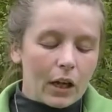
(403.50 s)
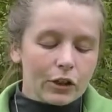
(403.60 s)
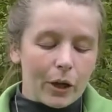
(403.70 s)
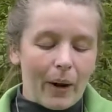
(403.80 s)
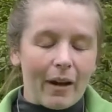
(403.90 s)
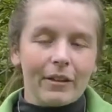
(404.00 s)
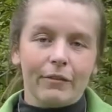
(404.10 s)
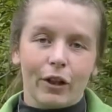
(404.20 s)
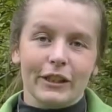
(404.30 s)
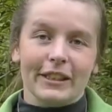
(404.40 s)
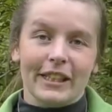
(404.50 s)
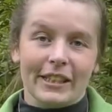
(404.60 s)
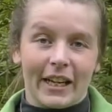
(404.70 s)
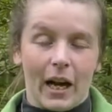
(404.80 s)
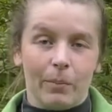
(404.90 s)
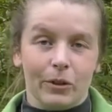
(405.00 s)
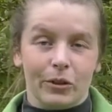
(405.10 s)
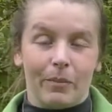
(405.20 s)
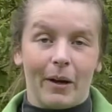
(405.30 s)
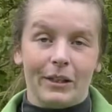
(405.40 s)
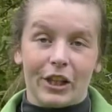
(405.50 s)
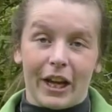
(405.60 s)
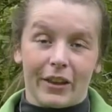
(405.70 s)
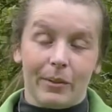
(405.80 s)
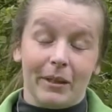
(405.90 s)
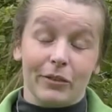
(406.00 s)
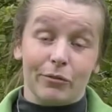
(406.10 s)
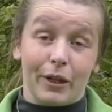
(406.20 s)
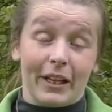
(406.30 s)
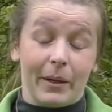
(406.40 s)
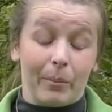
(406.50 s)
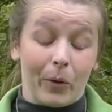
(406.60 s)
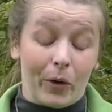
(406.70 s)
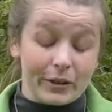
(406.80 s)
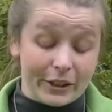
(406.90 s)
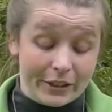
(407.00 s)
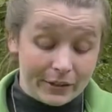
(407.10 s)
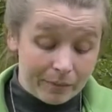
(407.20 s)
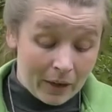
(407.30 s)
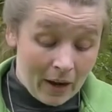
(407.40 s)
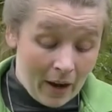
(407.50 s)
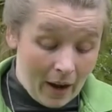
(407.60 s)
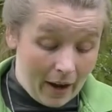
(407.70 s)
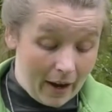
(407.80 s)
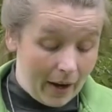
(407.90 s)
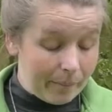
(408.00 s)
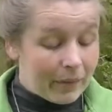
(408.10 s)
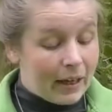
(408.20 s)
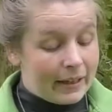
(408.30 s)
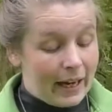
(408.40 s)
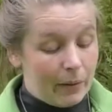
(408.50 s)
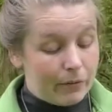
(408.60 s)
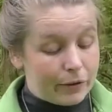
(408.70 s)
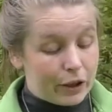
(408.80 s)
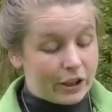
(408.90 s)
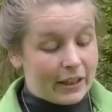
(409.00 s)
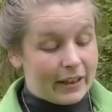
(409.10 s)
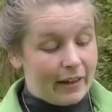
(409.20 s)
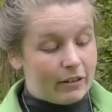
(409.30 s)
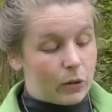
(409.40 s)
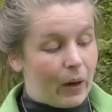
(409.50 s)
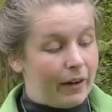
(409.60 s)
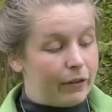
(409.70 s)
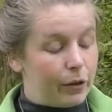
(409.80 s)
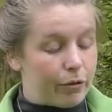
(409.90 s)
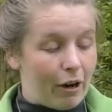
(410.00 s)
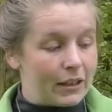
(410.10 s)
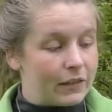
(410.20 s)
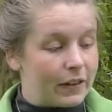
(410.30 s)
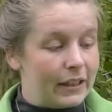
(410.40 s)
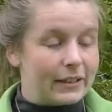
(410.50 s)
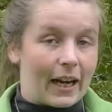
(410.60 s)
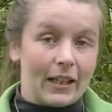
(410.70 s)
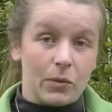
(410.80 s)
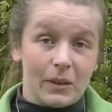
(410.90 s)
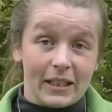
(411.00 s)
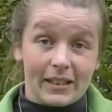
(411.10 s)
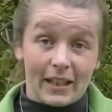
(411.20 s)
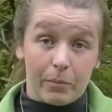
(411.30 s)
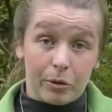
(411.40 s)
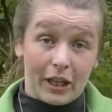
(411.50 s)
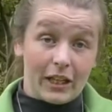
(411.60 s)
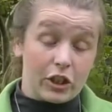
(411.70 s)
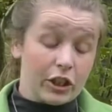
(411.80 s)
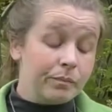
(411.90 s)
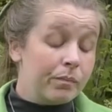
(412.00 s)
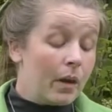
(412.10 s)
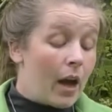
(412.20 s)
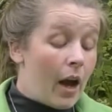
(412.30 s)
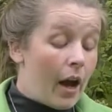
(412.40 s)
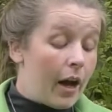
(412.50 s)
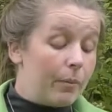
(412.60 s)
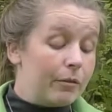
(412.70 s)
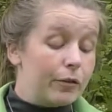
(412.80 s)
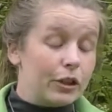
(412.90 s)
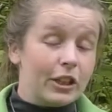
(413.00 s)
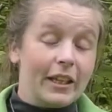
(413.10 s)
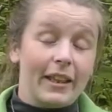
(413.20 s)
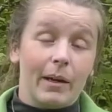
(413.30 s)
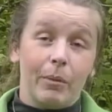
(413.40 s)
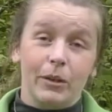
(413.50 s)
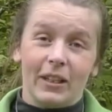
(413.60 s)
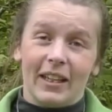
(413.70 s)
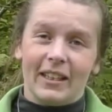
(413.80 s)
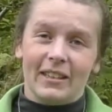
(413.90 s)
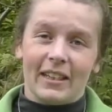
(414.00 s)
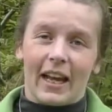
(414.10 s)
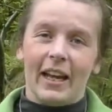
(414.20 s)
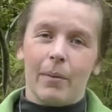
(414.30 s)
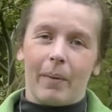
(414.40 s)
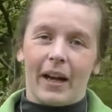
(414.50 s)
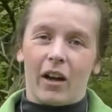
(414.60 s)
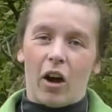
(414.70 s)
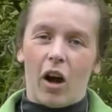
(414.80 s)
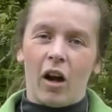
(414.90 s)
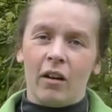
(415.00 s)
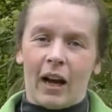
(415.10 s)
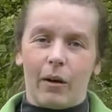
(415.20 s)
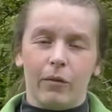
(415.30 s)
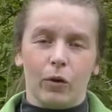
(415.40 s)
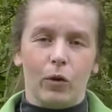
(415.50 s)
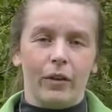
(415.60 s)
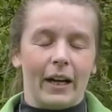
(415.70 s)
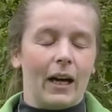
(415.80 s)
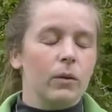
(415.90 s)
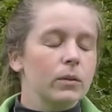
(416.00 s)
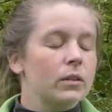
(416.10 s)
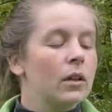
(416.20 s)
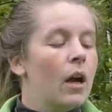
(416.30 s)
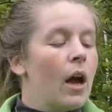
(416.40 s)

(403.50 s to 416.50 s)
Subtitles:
So having volunteers to help us come out and check them is really important. Now unfortunately there is quite a few threats for these guys. We did say predation. Unfortunately they're most likely to get hit by a car out of all the owls,